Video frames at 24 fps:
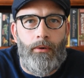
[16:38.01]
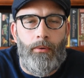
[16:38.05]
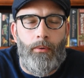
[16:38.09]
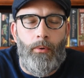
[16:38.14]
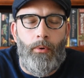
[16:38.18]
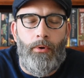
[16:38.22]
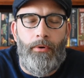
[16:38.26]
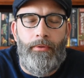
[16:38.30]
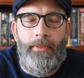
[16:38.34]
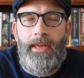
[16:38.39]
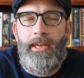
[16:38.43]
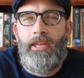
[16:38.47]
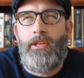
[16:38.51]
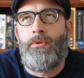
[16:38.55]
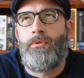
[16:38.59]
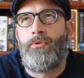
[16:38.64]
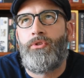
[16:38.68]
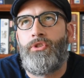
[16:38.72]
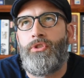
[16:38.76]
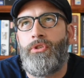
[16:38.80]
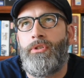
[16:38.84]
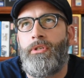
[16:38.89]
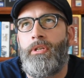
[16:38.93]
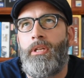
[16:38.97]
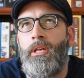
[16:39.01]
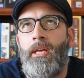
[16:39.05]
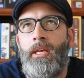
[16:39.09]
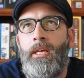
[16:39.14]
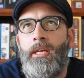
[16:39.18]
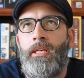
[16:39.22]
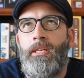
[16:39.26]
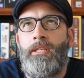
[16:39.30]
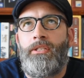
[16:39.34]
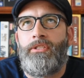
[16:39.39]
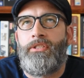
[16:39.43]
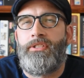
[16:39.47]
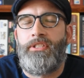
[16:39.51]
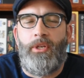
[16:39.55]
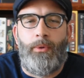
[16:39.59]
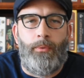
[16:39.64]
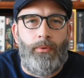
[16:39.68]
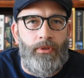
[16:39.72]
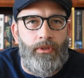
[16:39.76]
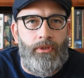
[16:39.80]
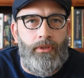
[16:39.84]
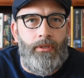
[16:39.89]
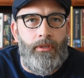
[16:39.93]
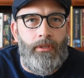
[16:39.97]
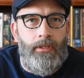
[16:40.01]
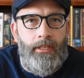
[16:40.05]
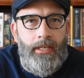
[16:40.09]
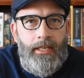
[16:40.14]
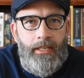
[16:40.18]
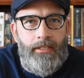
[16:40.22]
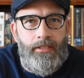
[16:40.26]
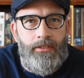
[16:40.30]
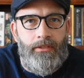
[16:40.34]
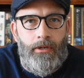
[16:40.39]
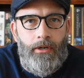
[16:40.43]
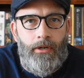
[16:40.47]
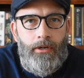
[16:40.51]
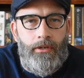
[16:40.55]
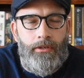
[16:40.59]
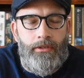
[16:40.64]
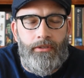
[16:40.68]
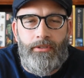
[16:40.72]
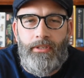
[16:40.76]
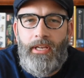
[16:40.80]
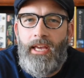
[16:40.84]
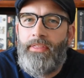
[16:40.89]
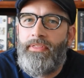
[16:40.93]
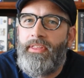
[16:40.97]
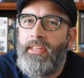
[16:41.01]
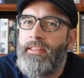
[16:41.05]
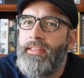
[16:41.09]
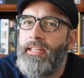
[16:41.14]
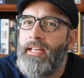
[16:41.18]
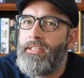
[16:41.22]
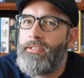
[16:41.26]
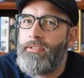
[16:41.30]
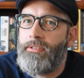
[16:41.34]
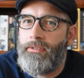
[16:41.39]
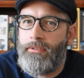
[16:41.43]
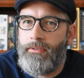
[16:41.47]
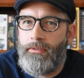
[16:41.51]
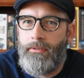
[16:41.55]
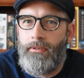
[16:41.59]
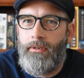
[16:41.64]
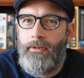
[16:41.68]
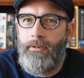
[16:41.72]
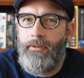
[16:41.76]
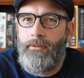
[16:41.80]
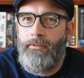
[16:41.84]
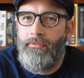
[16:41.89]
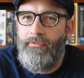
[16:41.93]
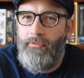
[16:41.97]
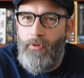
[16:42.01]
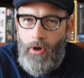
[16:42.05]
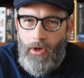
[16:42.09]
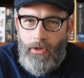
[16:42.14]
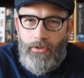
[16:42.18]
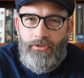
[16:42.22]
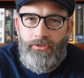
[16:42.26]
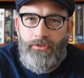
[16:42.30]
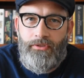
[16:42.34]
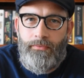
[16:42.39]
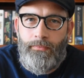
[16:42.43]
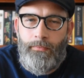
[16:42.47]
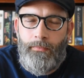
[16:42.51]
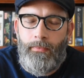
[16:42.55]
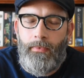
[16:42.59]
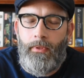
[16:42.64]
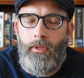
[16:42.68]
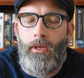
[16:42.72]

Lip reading: or that you should stick with Kickstarters, I think that's false.